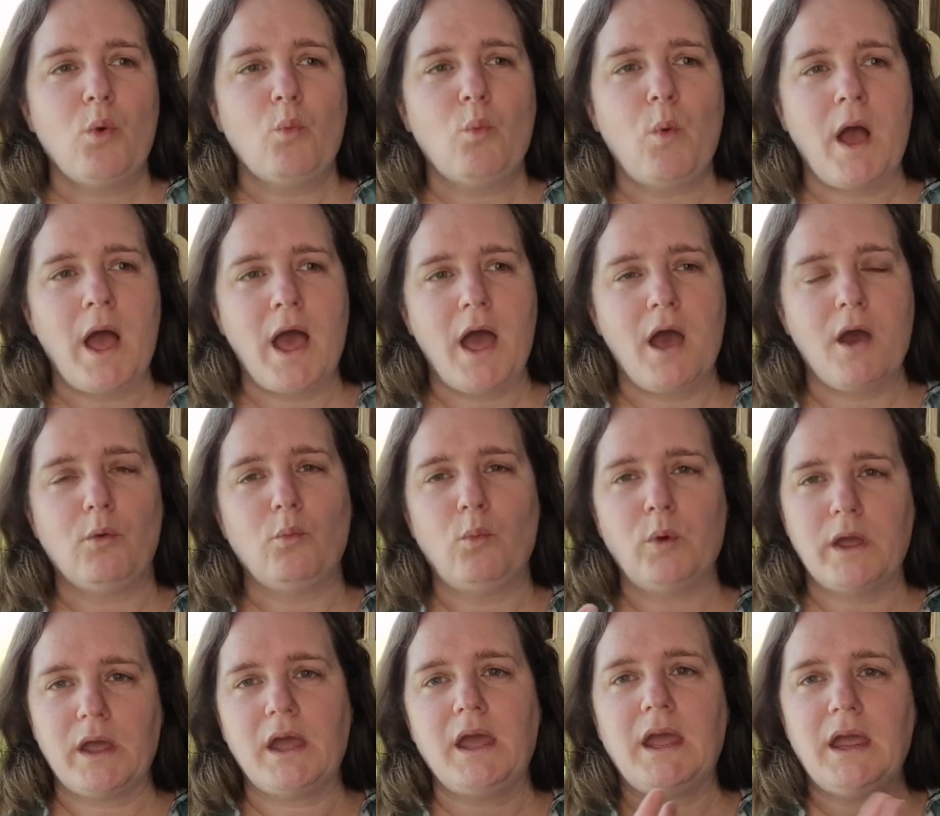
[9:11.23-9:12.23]
where
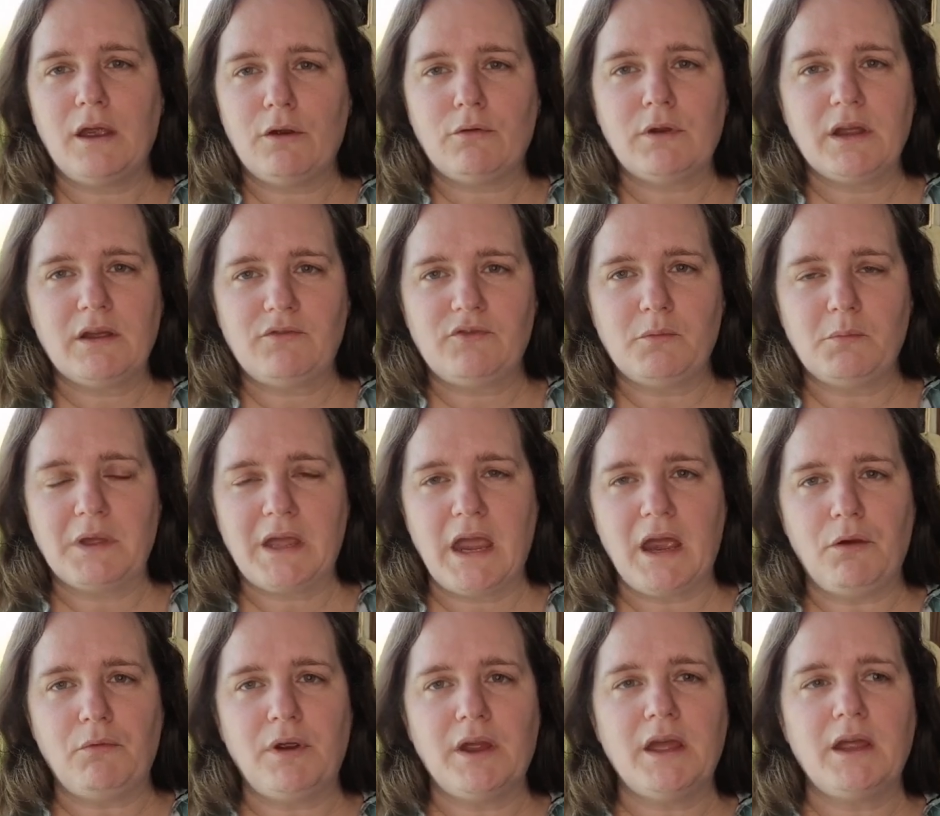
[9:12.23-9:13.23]
we're hearing from
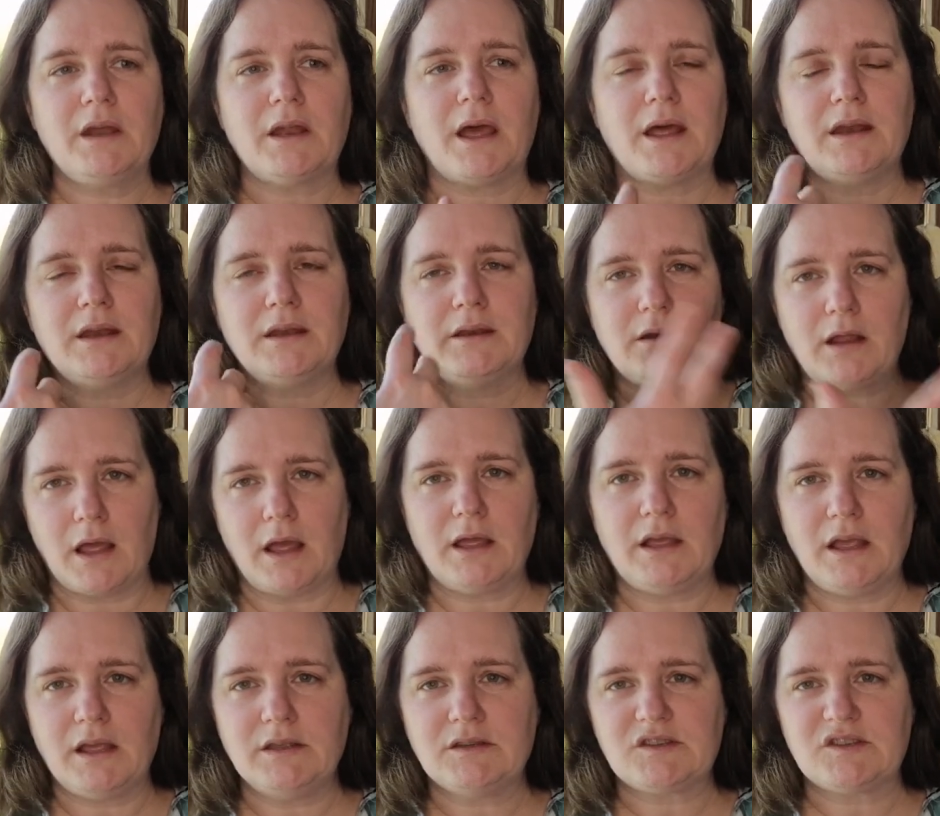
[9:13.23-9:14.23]
Kihrin and
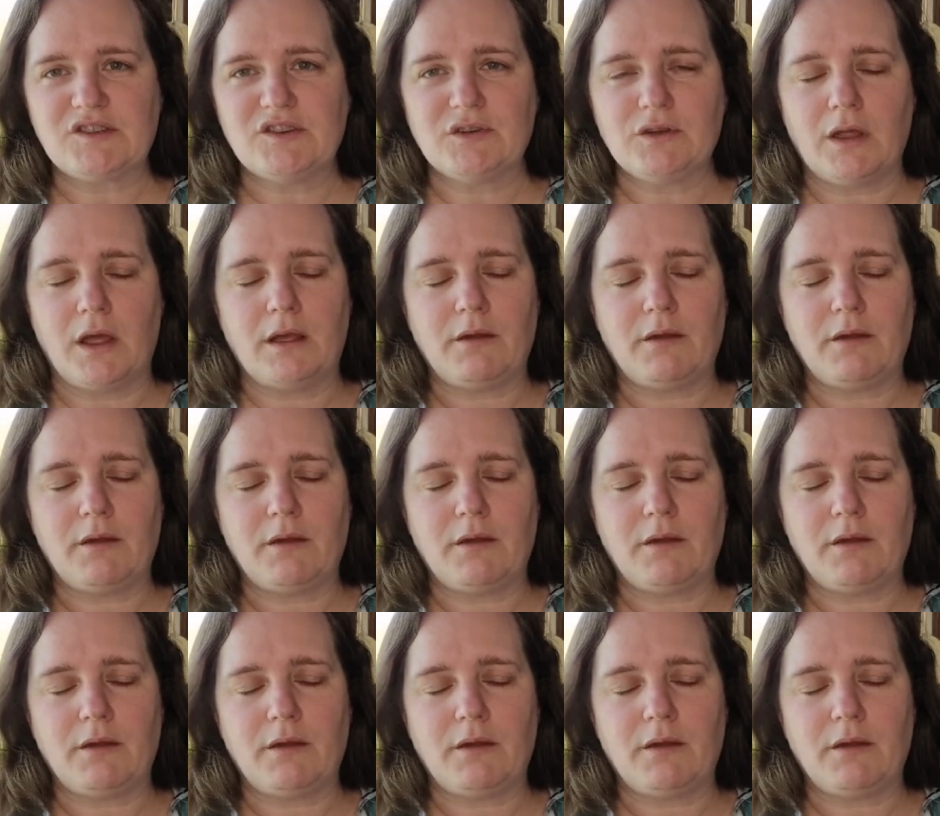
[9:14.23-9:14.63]
he's